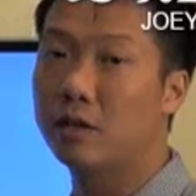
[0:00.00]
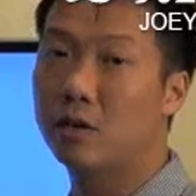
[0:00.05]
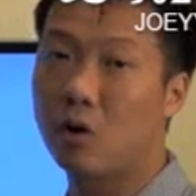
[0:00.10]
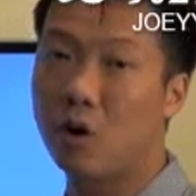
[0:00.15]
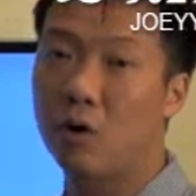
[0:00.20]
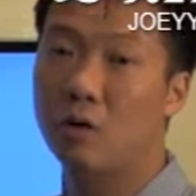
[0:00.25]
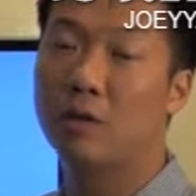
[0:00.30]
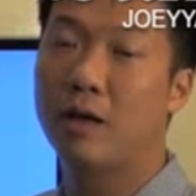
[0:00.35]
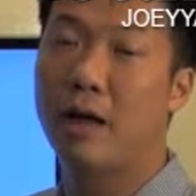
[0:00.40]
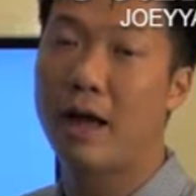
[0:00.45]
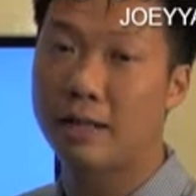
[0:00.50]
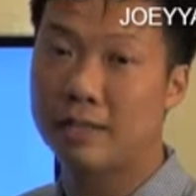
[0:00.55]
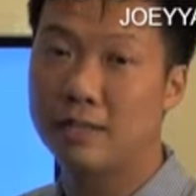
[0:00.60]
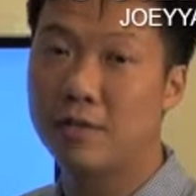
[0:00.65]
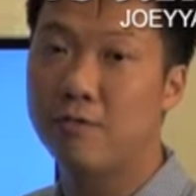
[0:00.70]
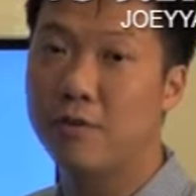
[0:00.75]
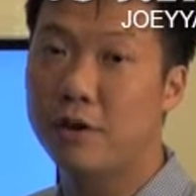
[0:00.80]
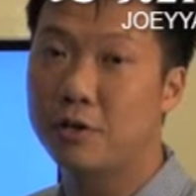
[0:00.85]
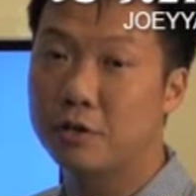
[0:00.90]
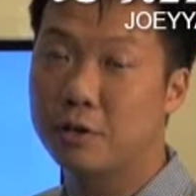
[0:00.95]
called
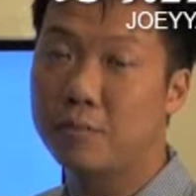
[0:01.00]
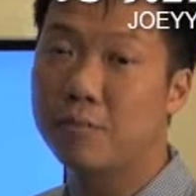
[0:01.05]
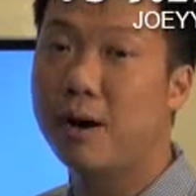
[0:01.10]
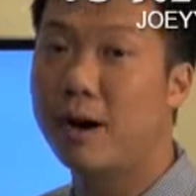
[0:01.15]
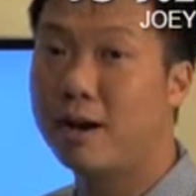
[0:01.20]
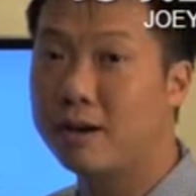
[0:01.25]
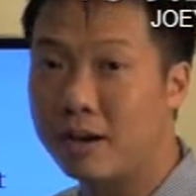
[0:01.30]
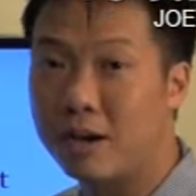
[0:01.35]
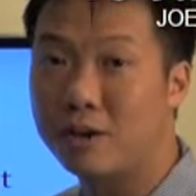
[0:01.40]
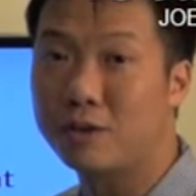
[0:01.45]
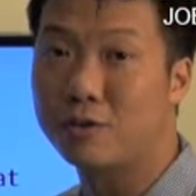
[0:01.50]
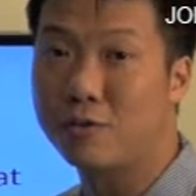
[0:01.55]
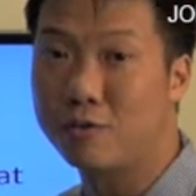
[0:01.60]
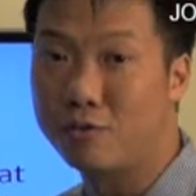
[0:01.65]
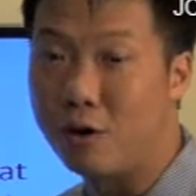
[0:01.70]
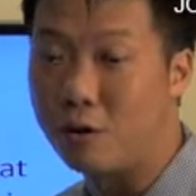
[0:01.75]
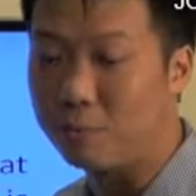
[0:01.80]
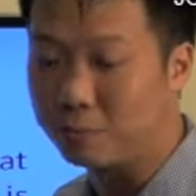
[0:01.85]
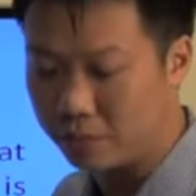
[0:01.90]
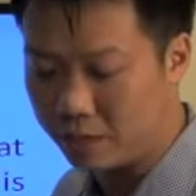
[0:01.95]
activation by natural
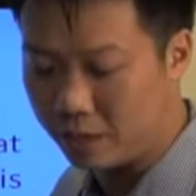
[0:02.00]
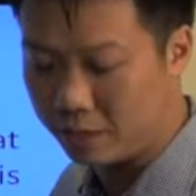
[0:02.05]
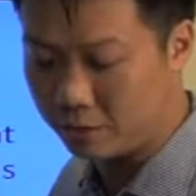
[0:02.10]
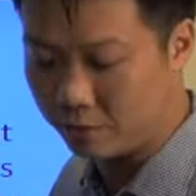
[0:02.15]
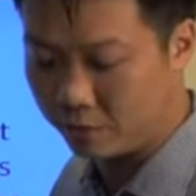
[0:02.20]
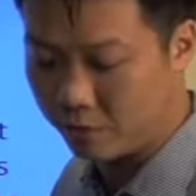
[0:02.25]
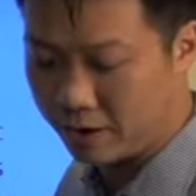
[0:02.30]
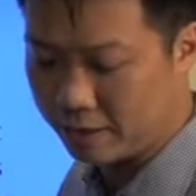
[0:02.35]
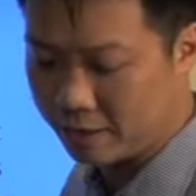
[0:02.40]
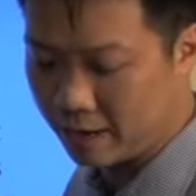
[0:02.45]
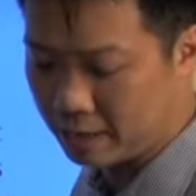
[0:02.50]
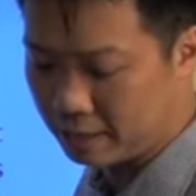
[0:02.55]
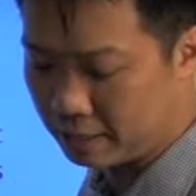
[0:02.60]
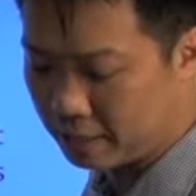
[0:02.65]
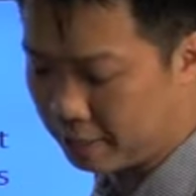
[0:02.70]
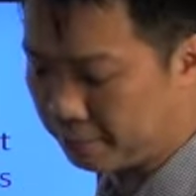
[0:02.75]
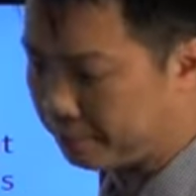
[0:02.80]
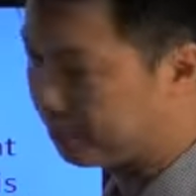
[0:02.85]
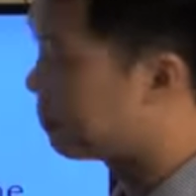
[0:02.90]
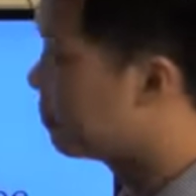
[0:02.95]
forms. It's
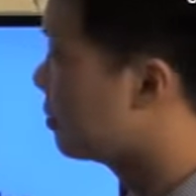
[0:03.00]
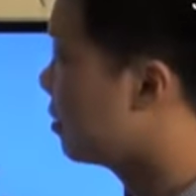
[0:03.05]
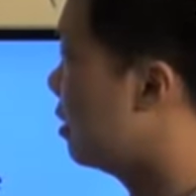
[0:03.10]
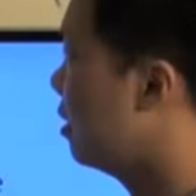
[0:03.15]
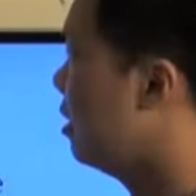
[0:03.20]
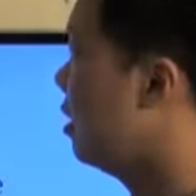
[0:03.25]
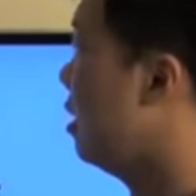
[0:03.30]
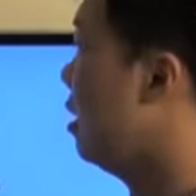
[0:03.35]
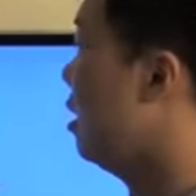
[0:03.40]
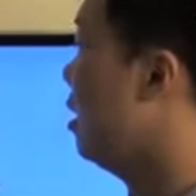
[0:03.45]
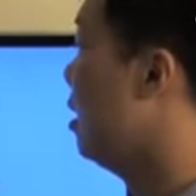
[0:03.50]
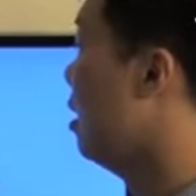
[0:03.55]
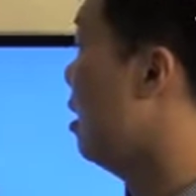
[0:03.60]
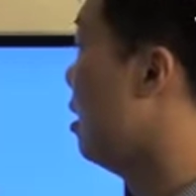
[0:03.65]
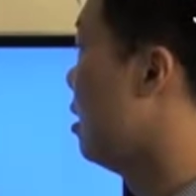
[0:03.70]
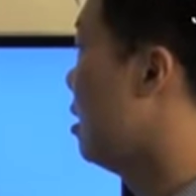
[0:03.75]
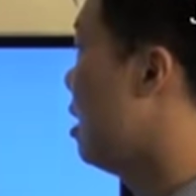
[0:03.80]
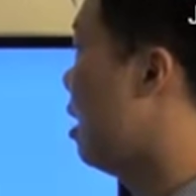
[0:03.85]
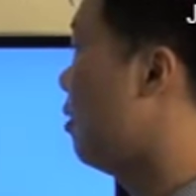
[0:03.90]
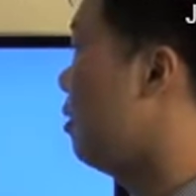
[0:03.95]
fantastic.
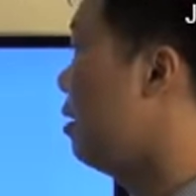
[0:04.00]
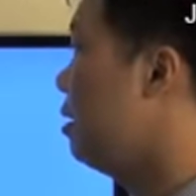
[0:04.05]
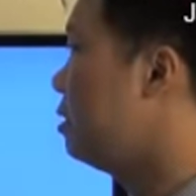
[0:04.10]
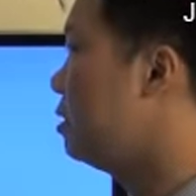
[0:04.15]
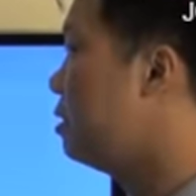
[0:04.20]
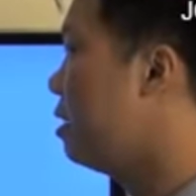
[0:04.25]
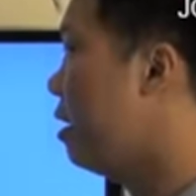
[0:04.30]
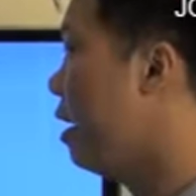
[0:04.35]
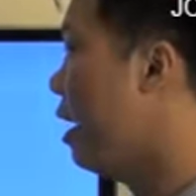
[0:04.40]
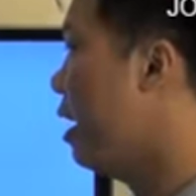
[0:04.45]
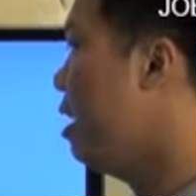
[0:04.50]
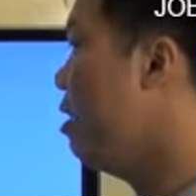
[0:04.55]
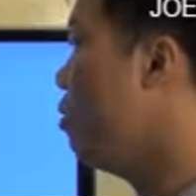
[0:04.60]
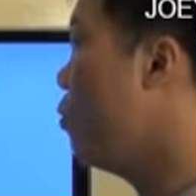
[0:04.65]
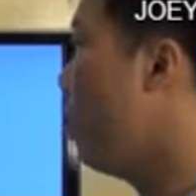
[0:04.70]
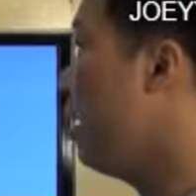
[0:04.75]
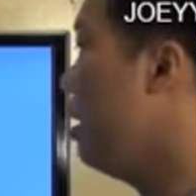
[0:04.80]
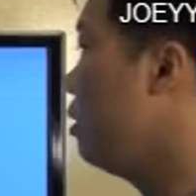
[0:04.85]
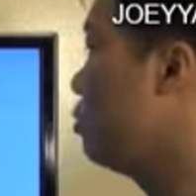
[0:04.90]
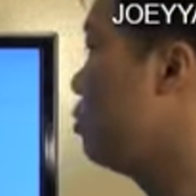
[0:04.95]
Now, is there any way